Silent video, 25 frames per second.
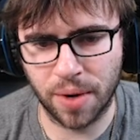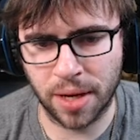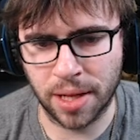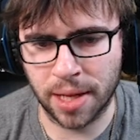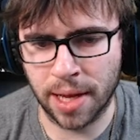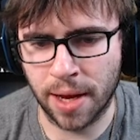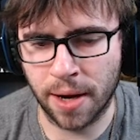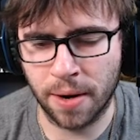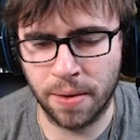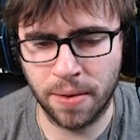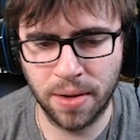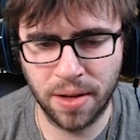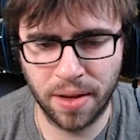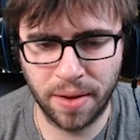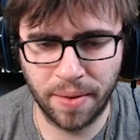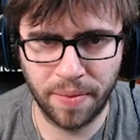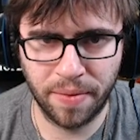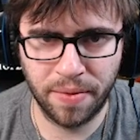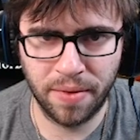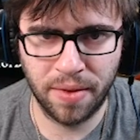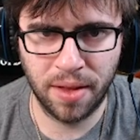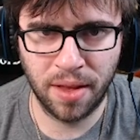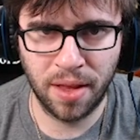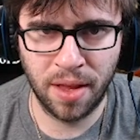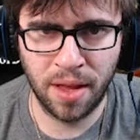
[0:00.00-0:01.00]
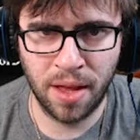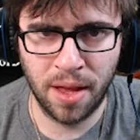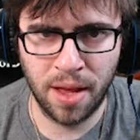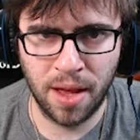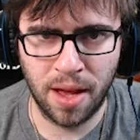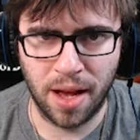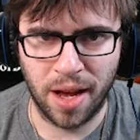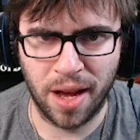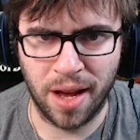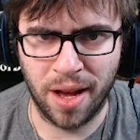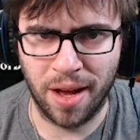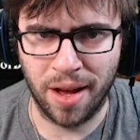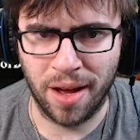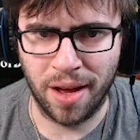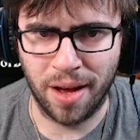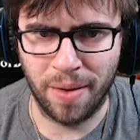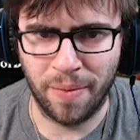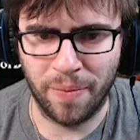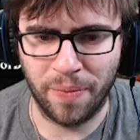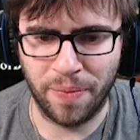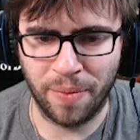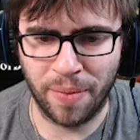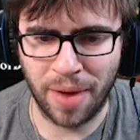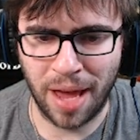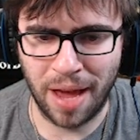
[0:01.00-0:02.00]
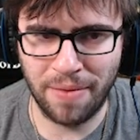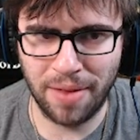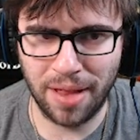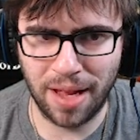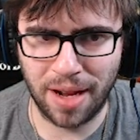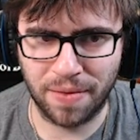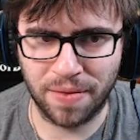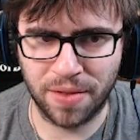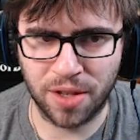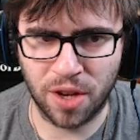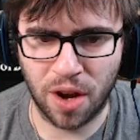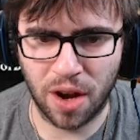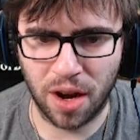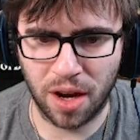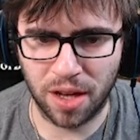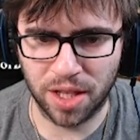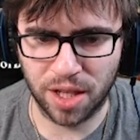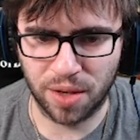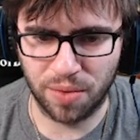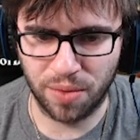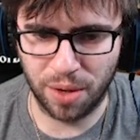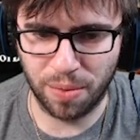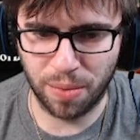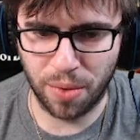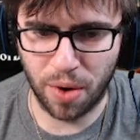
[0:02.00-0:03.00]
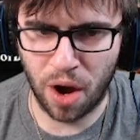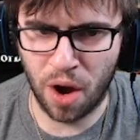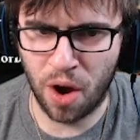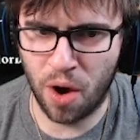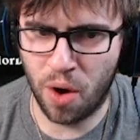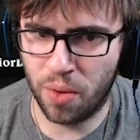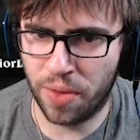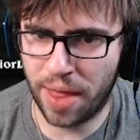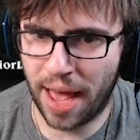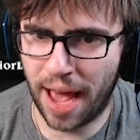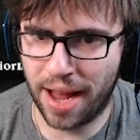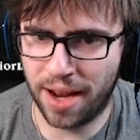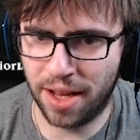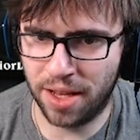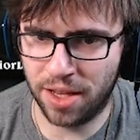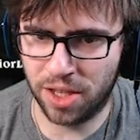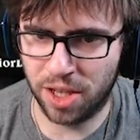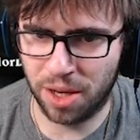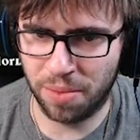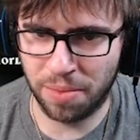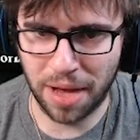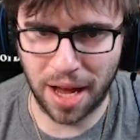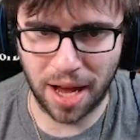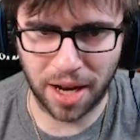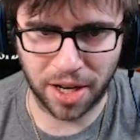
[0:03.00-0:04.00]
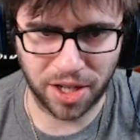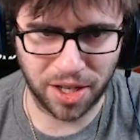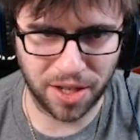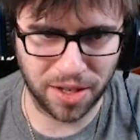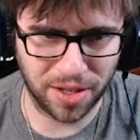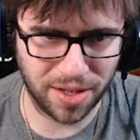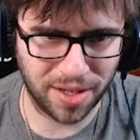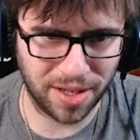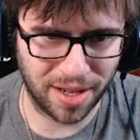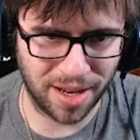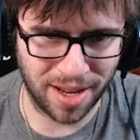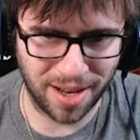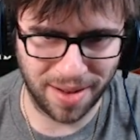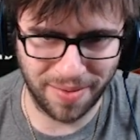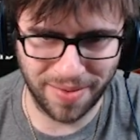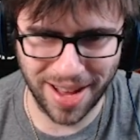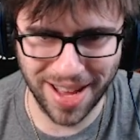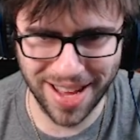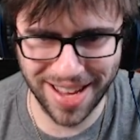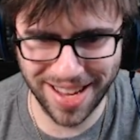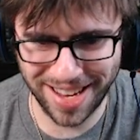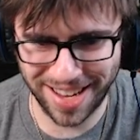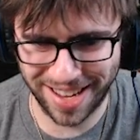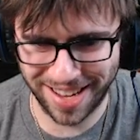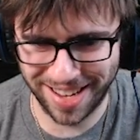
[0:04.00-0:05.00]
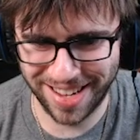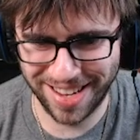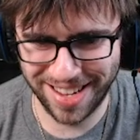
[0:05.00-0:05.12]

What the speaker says: now. We have a lot of taunts and reborn. Oh, that is obnoxious. But